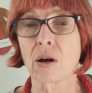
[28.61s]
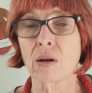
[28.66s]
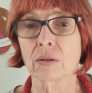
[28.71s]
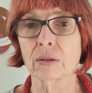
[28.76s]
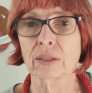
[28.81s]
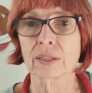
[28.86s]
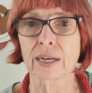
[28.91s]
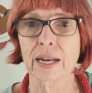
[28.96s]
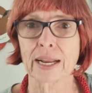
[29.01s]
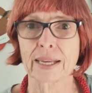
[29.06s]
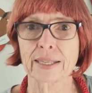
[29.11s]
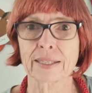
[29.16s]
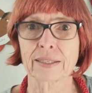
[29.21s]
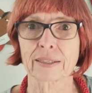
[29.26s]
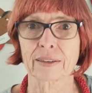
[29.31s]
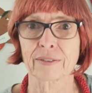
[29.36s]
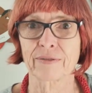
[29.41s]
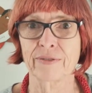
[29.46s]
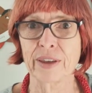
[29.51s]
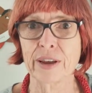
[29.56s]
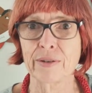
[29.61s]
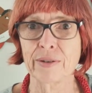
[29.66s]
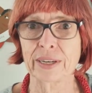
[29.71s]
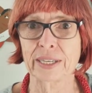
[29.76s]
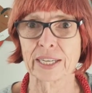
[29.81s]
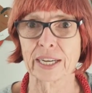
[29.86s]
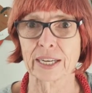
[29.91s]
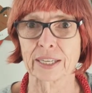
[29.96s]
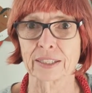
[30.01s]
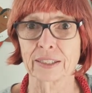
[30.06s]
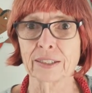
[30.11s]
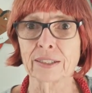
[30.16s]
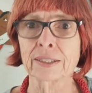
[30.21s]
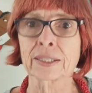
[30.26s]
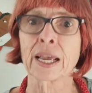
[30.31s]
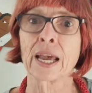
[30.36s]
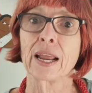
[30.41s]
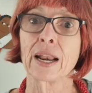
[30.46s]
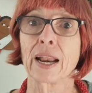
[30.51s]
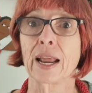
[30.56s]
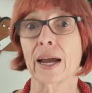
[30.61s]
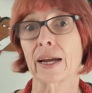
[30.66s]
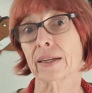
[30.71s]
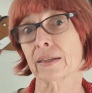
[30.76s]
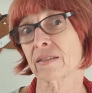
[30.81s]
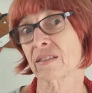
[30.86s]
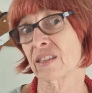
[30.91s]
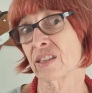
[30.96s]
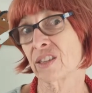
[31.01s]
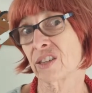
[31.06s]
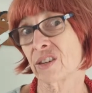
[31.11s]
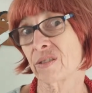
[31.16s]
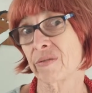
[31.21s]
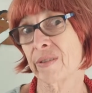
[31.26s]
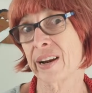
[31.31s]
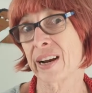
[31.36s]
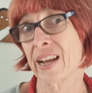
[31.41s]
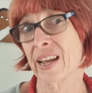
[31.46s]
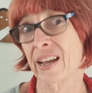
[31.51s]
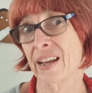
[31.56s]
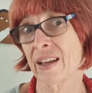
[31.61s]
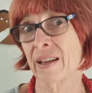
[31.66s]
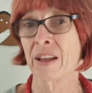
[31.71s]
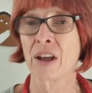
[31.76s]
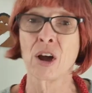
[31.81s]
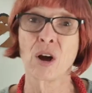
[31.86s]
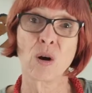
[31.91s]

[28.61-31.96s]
old classic fairy tales like Cinderella